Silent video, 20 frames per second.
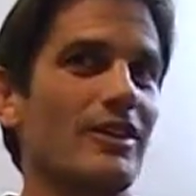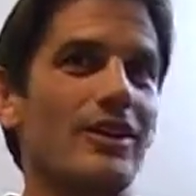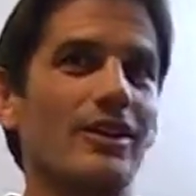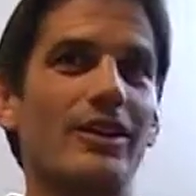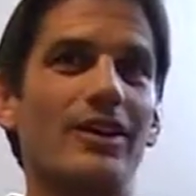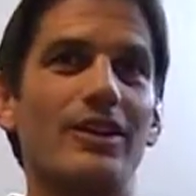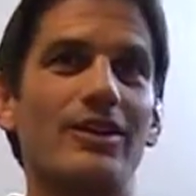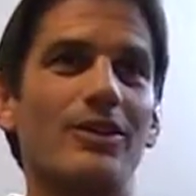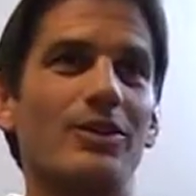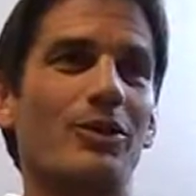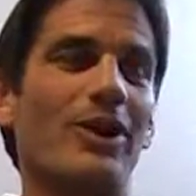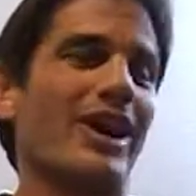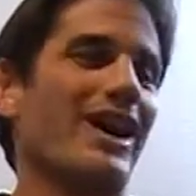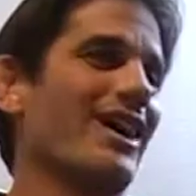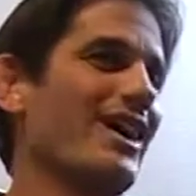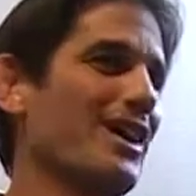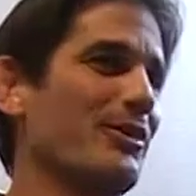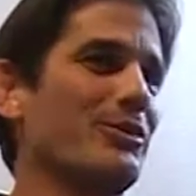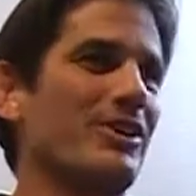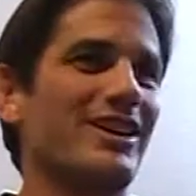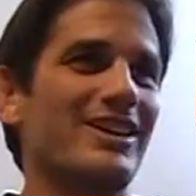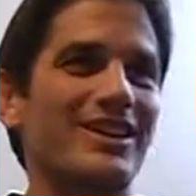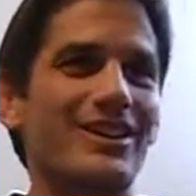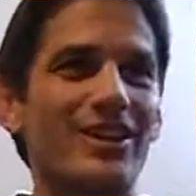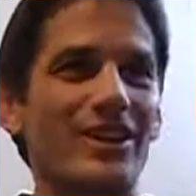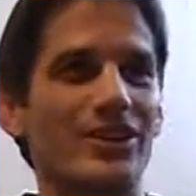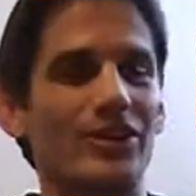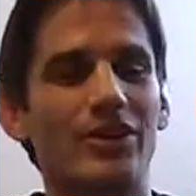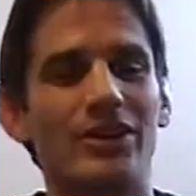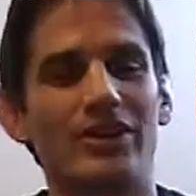You
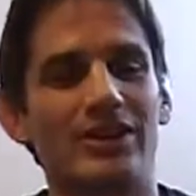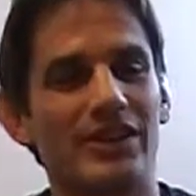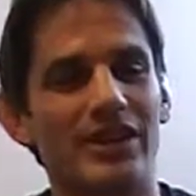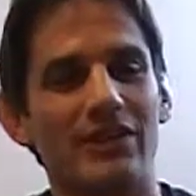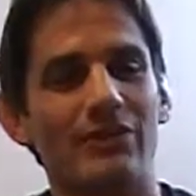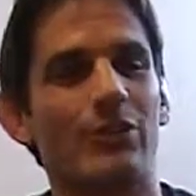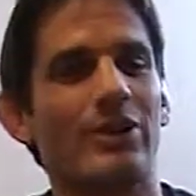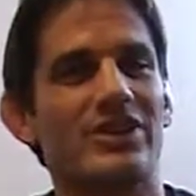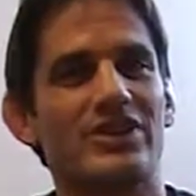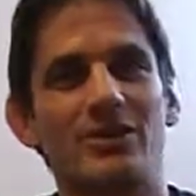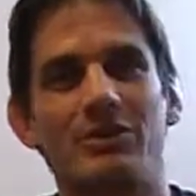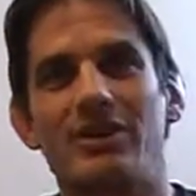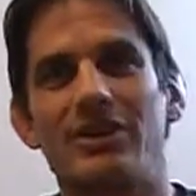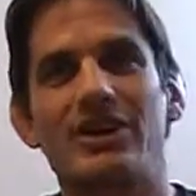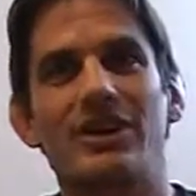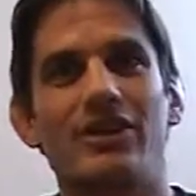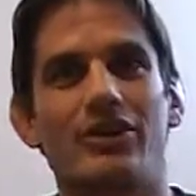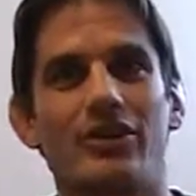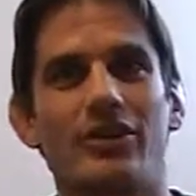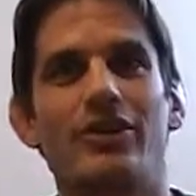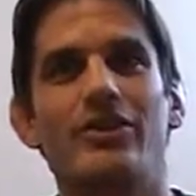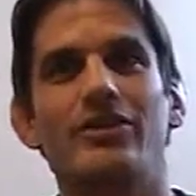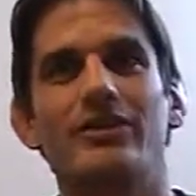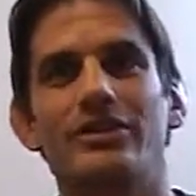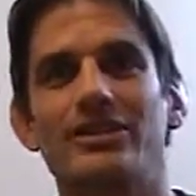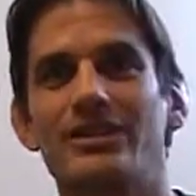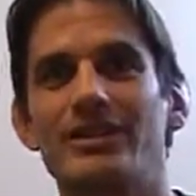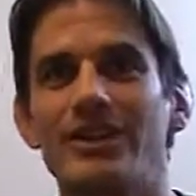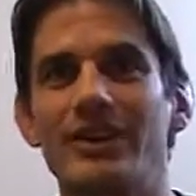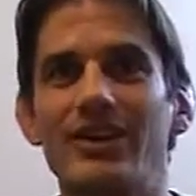never want somebody to get hurt,
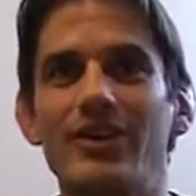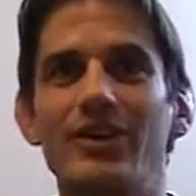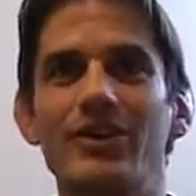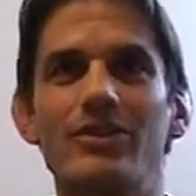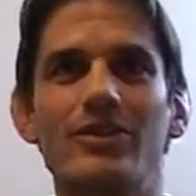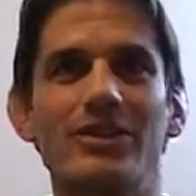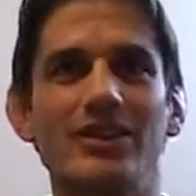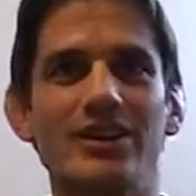you know.